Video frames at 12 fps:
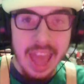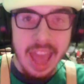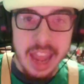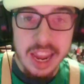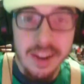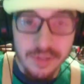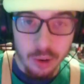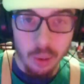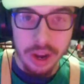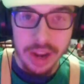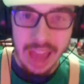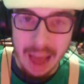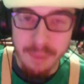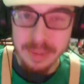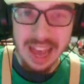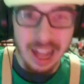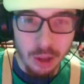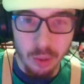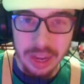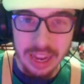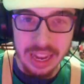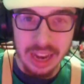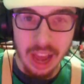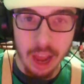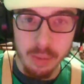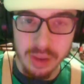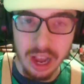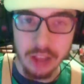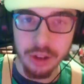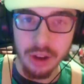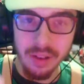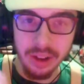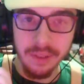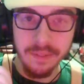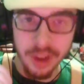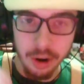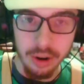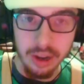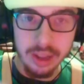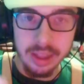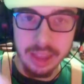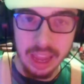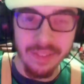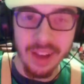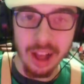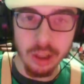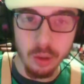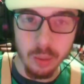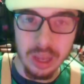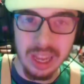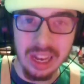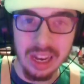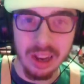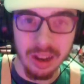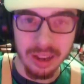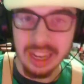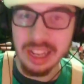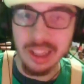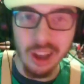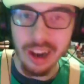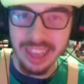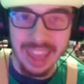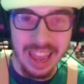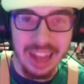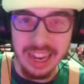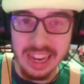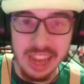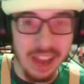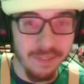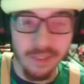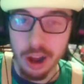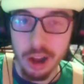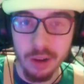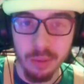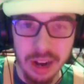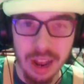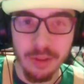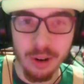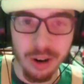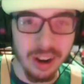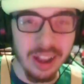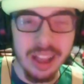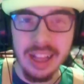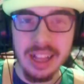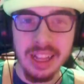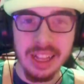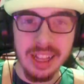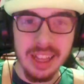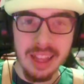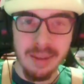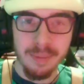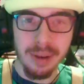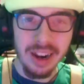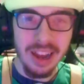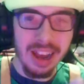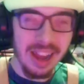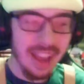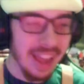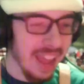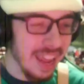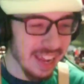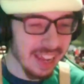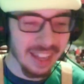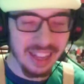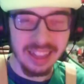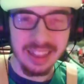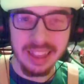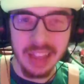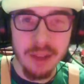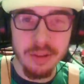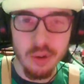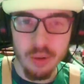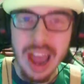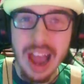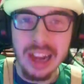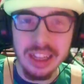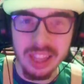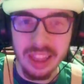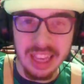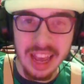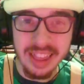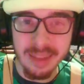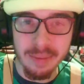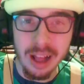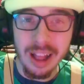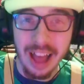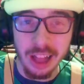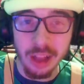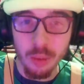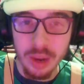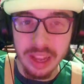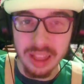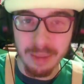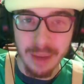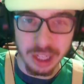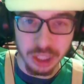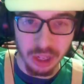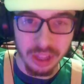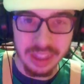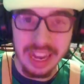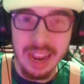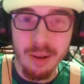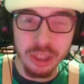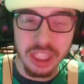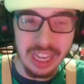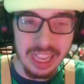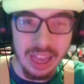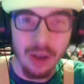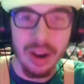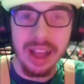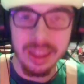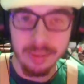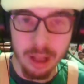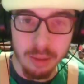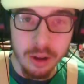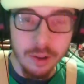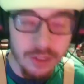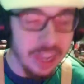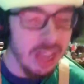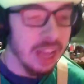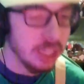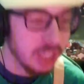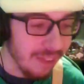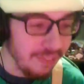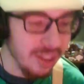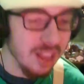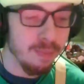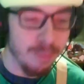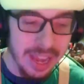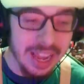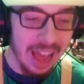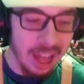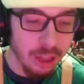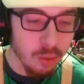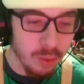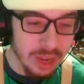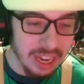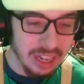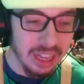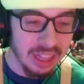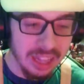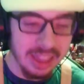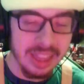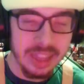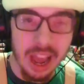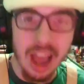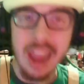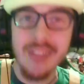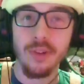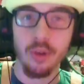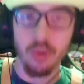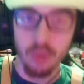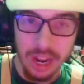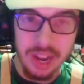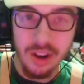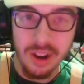Hey everyone, happy Halloween! I hope you guys are having a very safe Halloween. Eat a lot of candy, have fun, whatever. But uh, hey, it's time to react to the SML Halloween special. Today we're checking out SML movie Jeffy's Big Halloween. Let's dive right on